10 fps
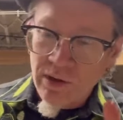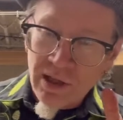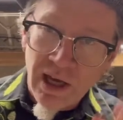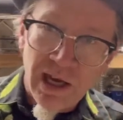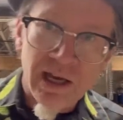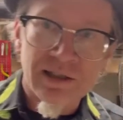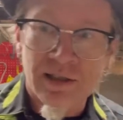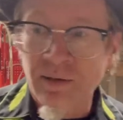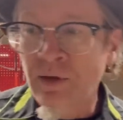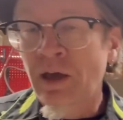the
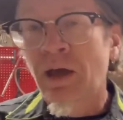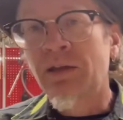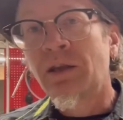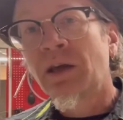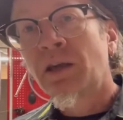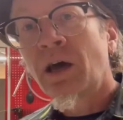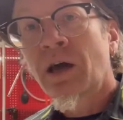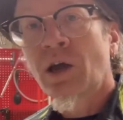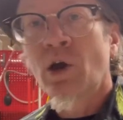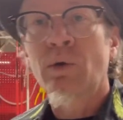eggs, and then
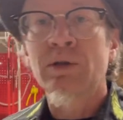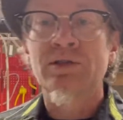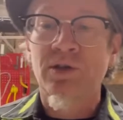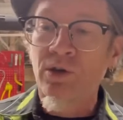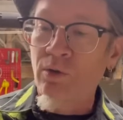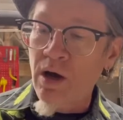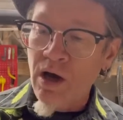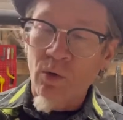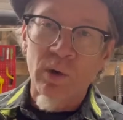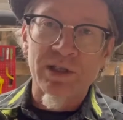go into
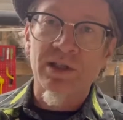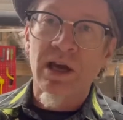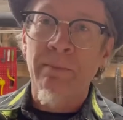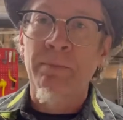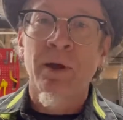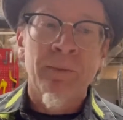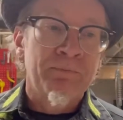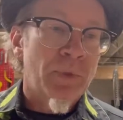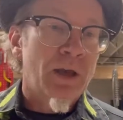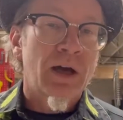whizzed up
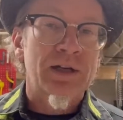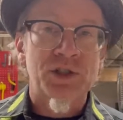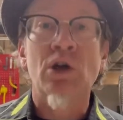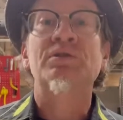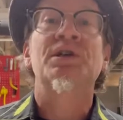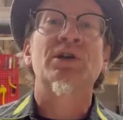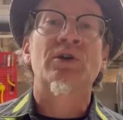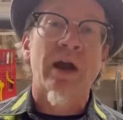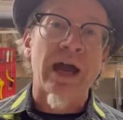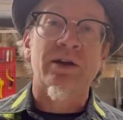saltine
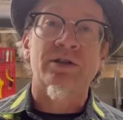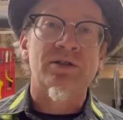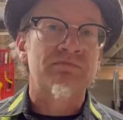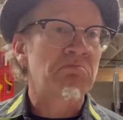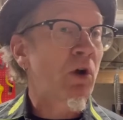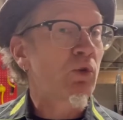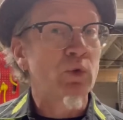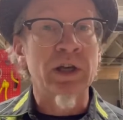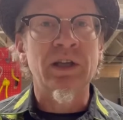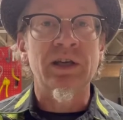crackers.
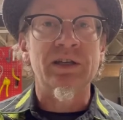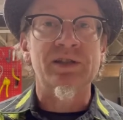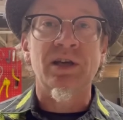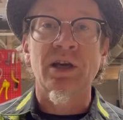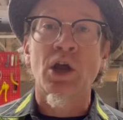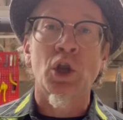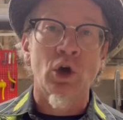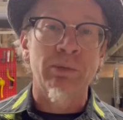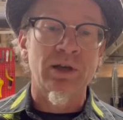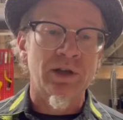Really easy, no
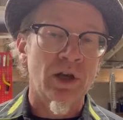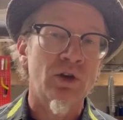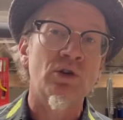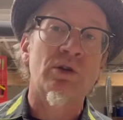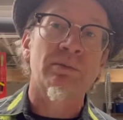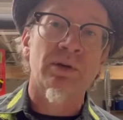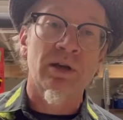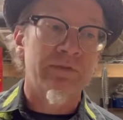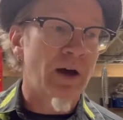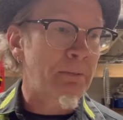big deal. You can
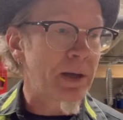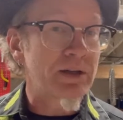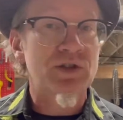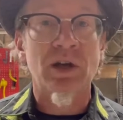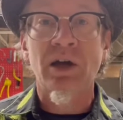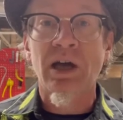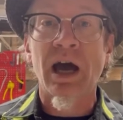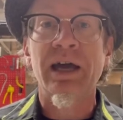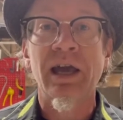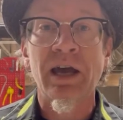give a pinch of
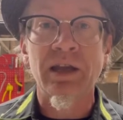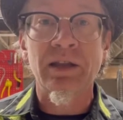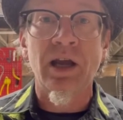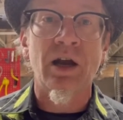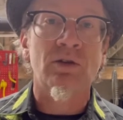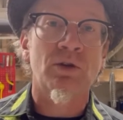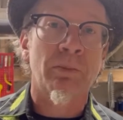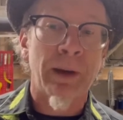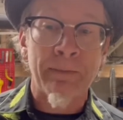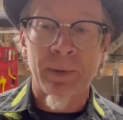cayenne in there, a little
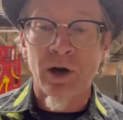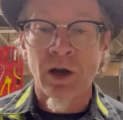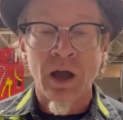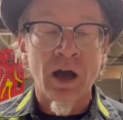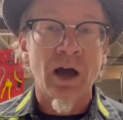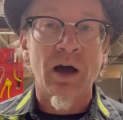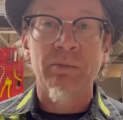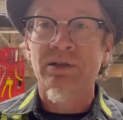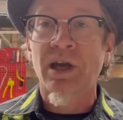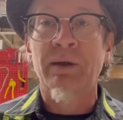pepper, but
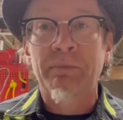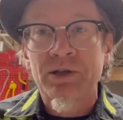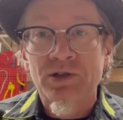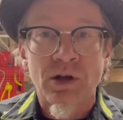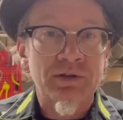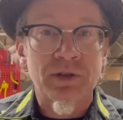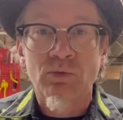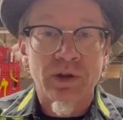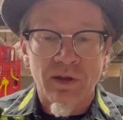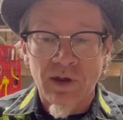it's kind of pre-salted
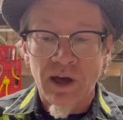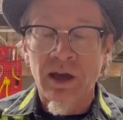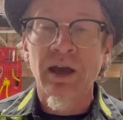with the thing,